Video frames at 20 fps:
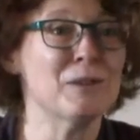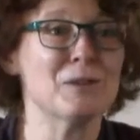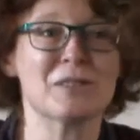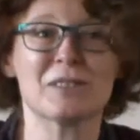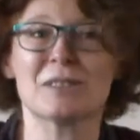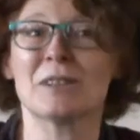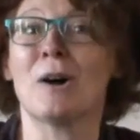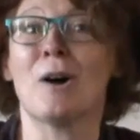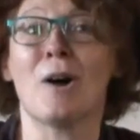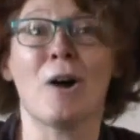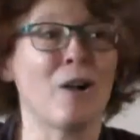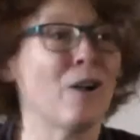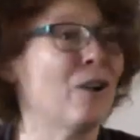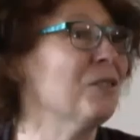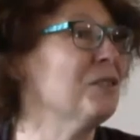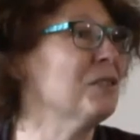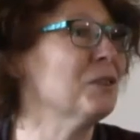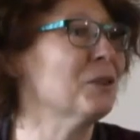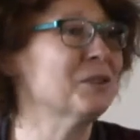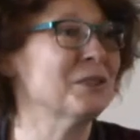who's
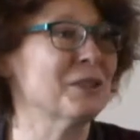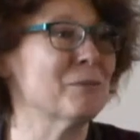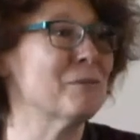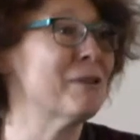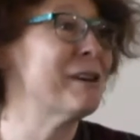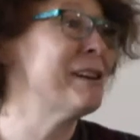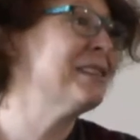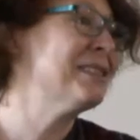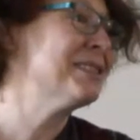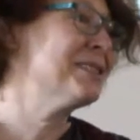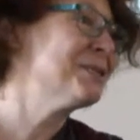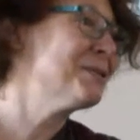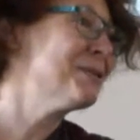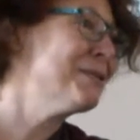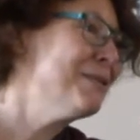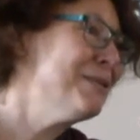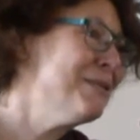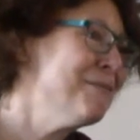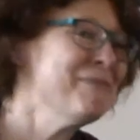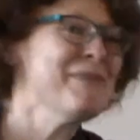also somewhere in this
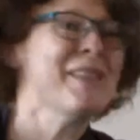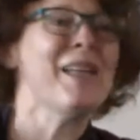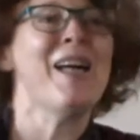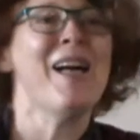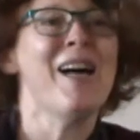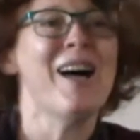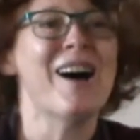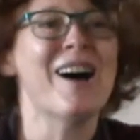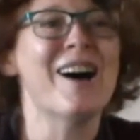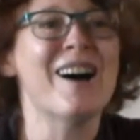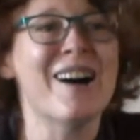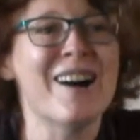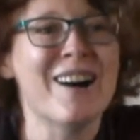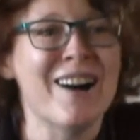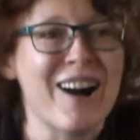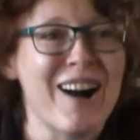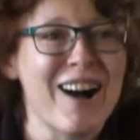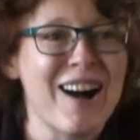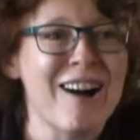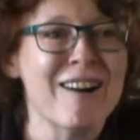room,
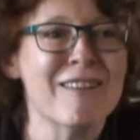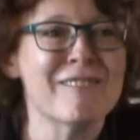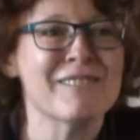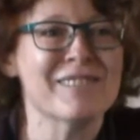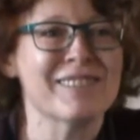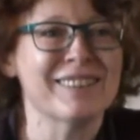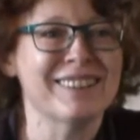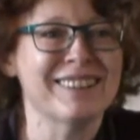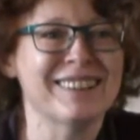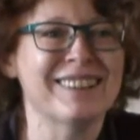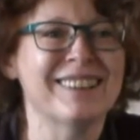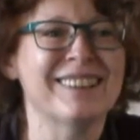of an